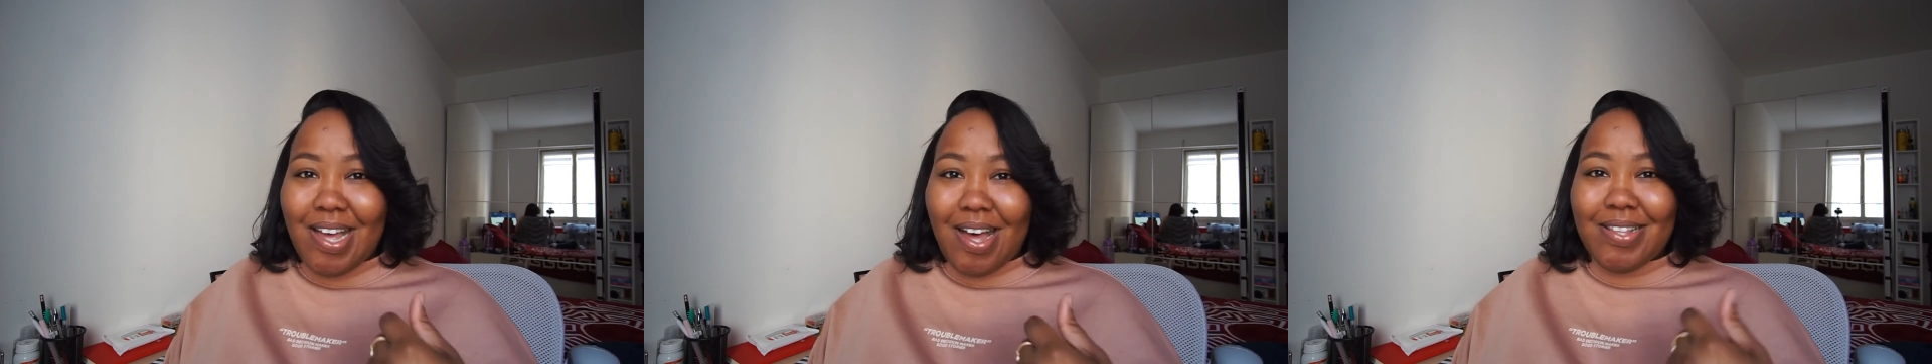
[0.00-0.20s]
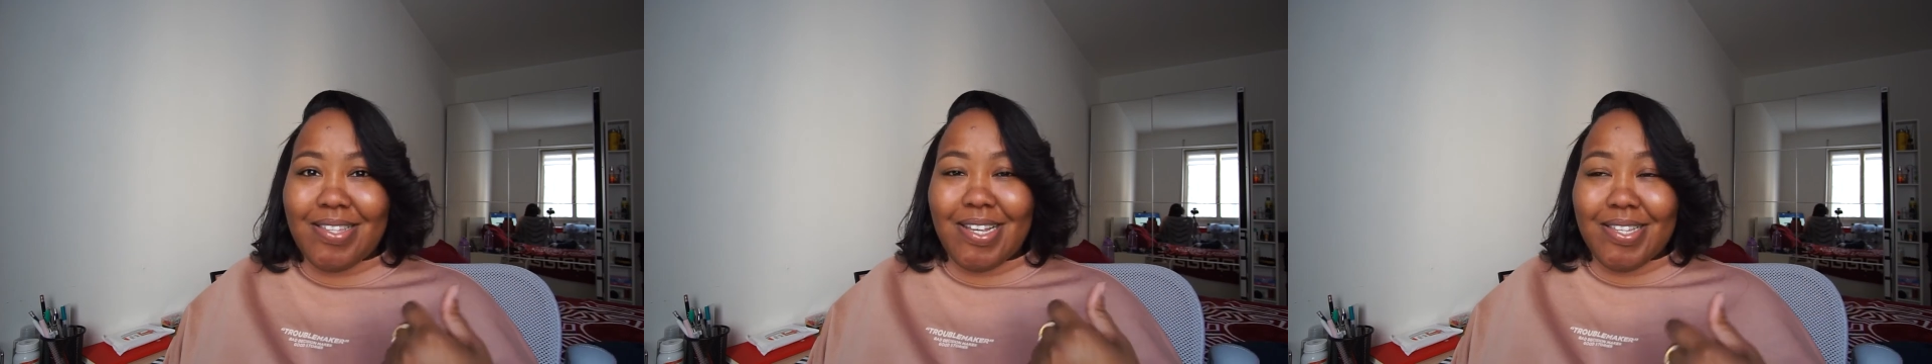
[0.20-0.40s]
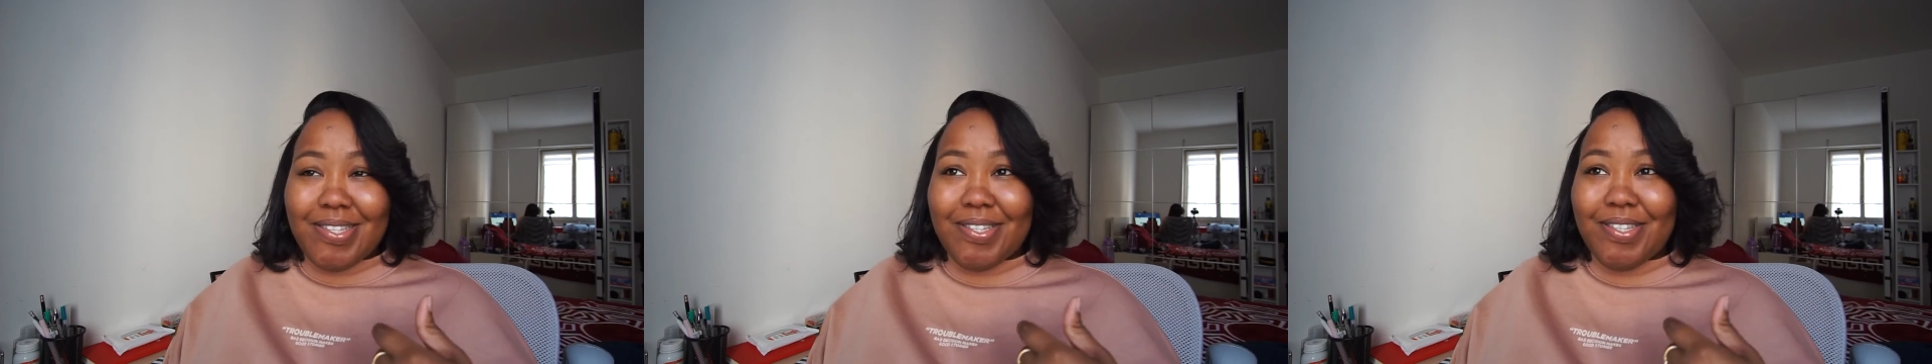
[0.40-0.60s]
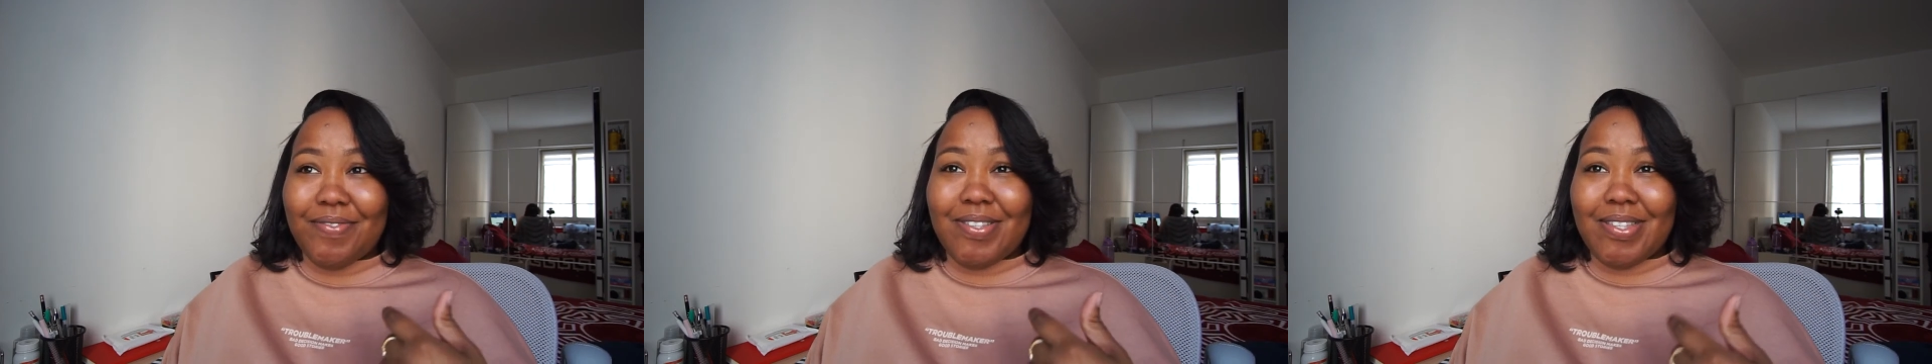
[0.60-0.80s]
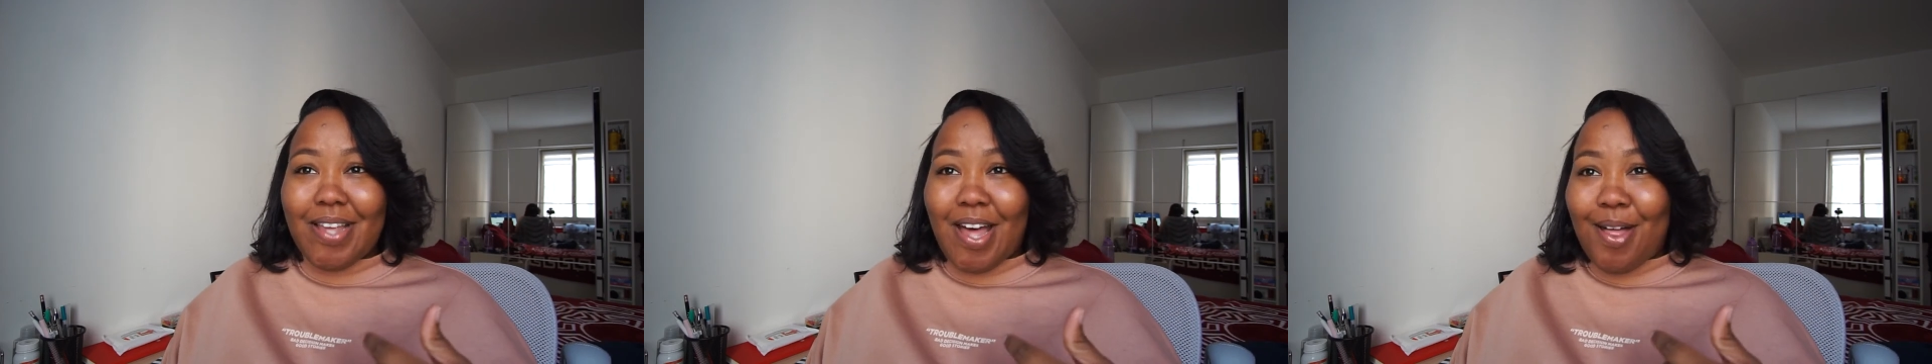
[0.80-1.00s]
a
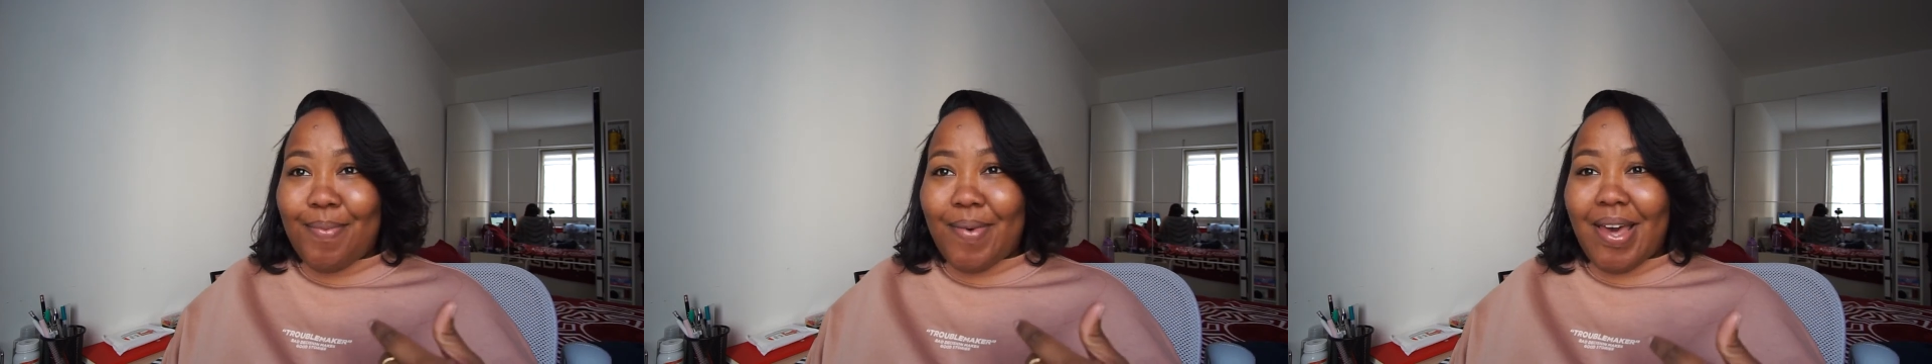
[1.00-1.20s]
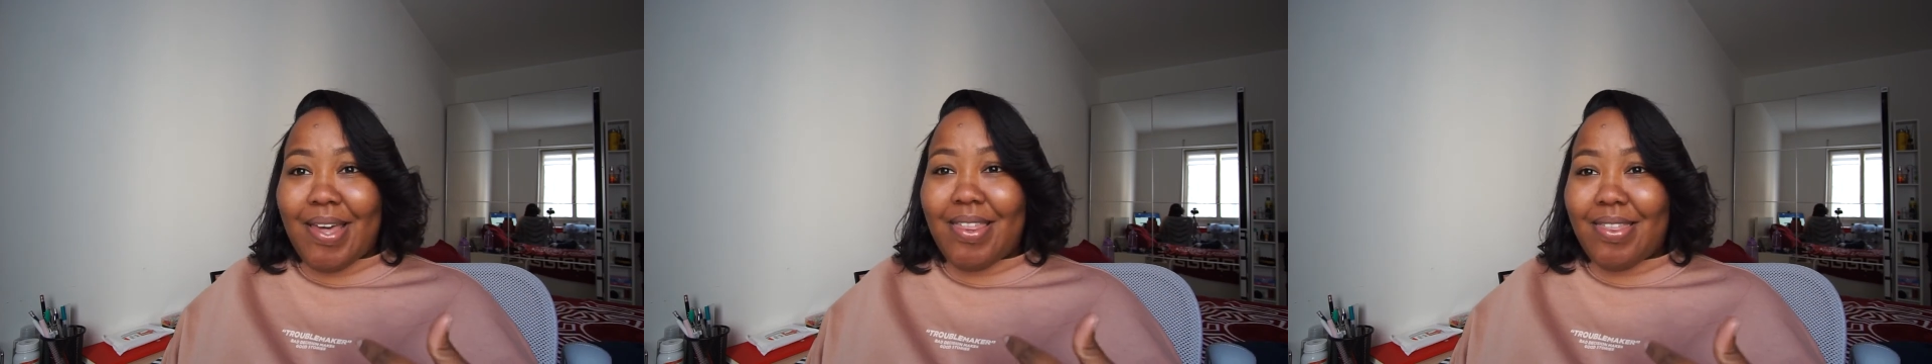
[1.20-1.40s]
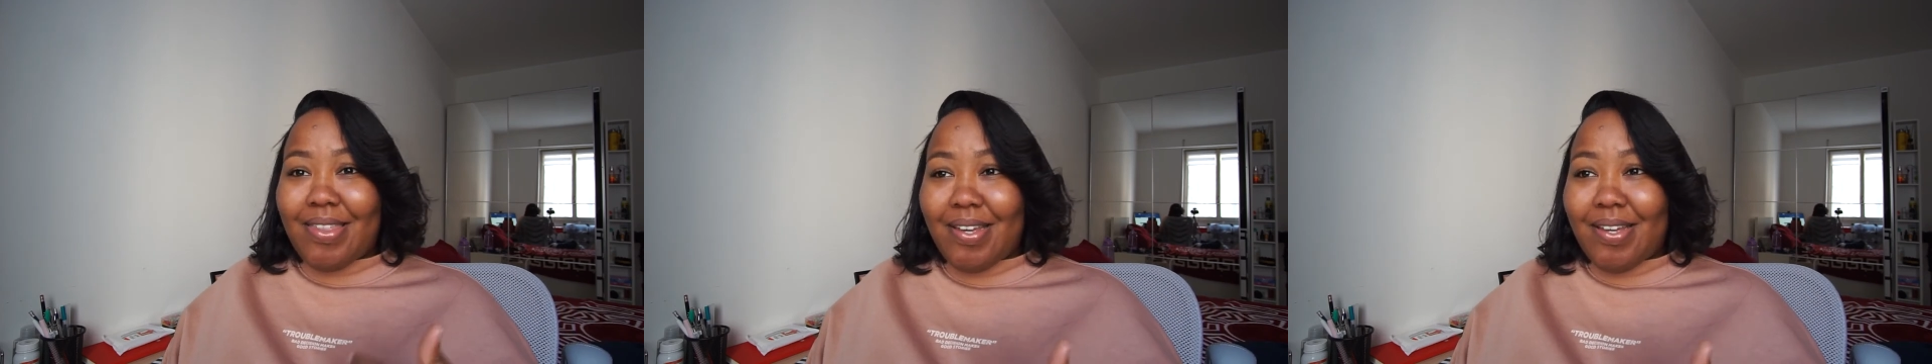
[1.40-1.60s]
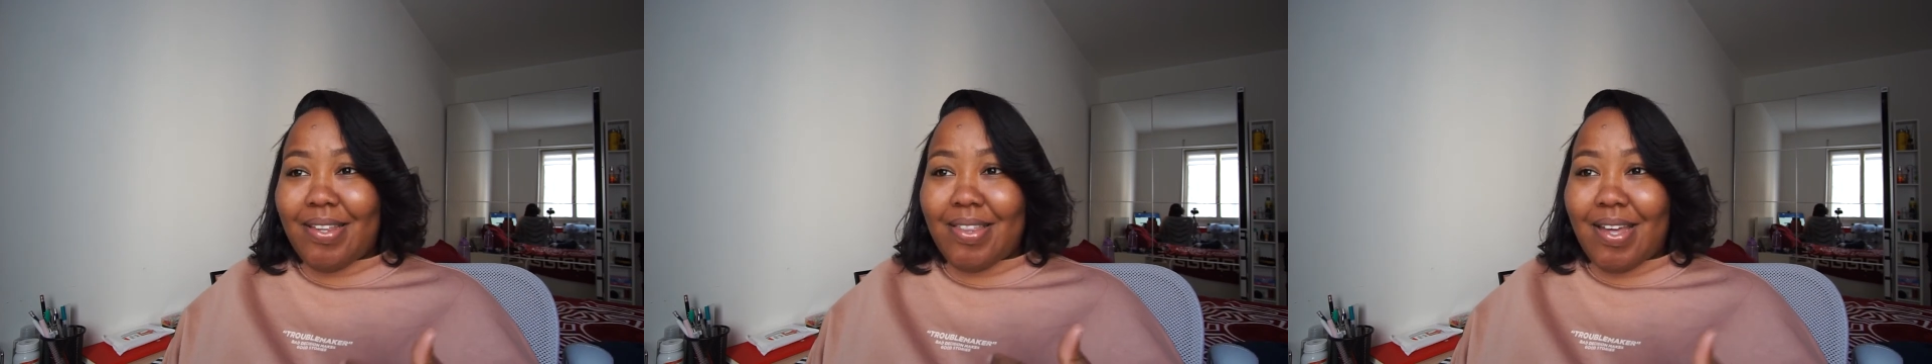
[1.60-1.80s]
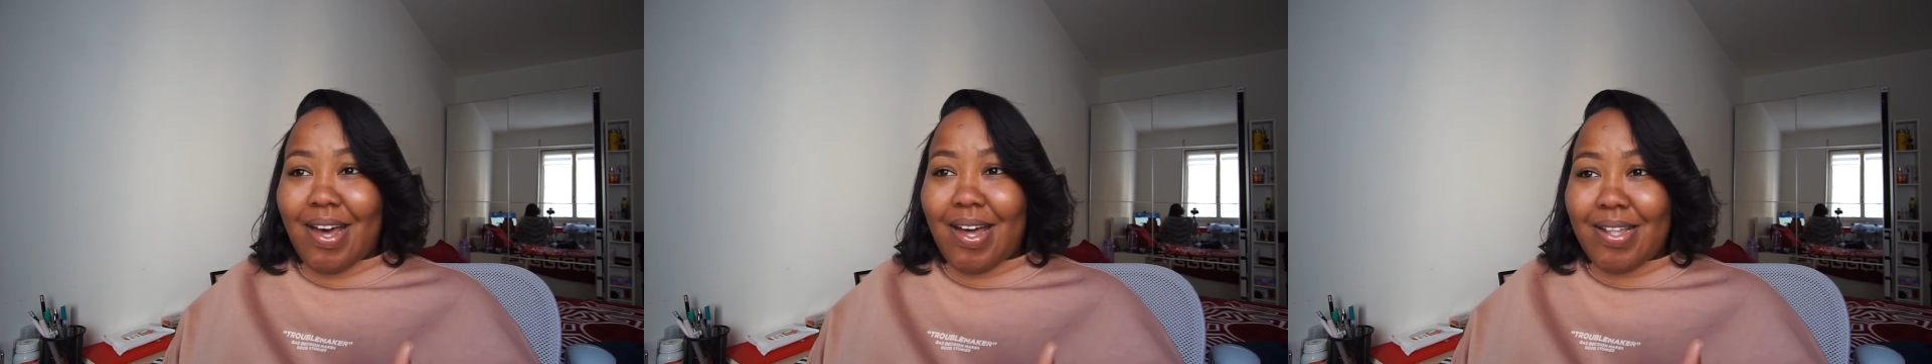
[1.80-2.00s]
sensitive scalp, I
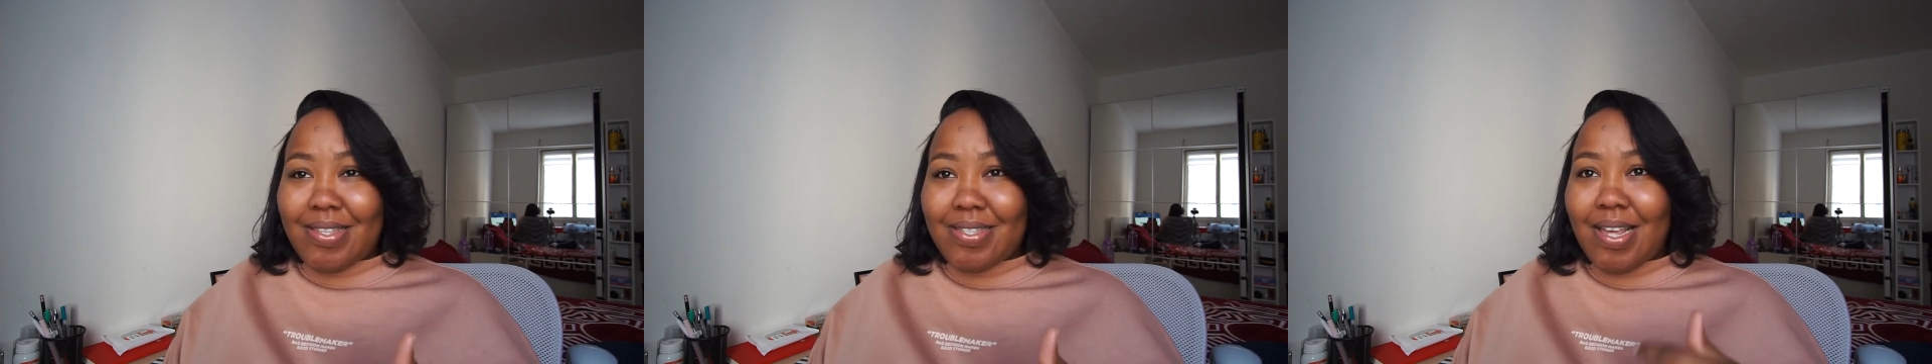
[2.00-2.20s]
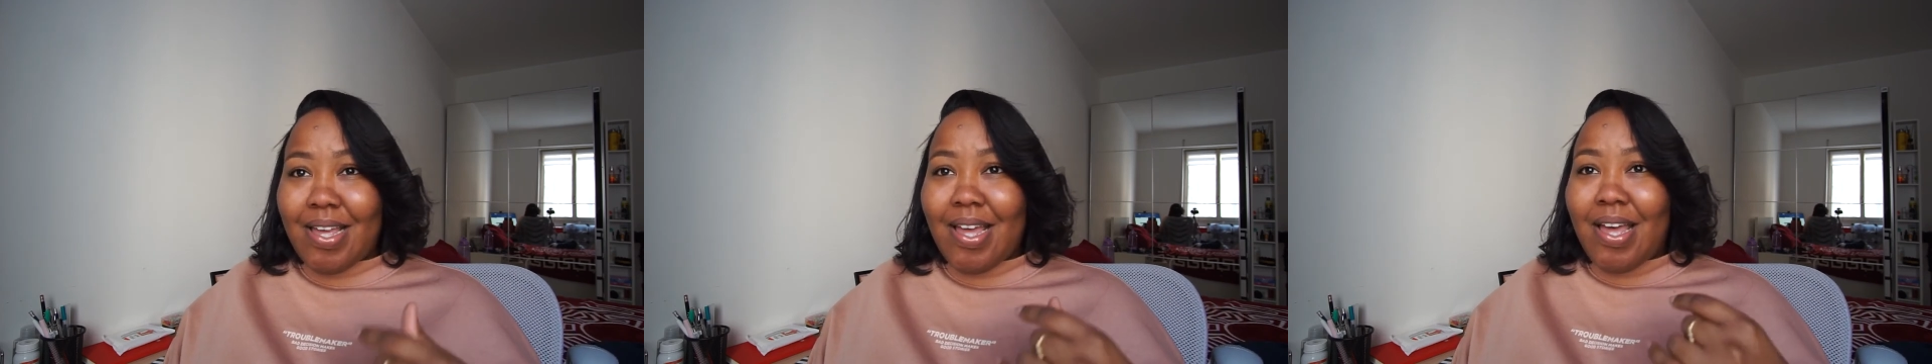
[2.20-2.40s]
think that